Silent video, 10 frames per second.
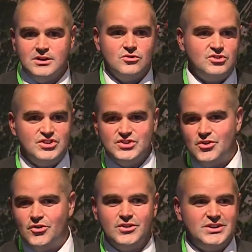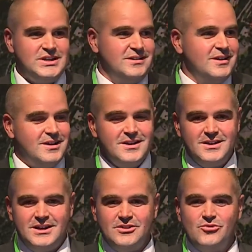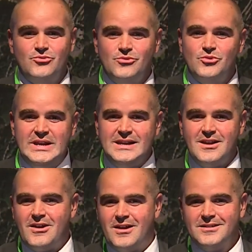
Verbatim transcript: to detect everywhere in the desert, in,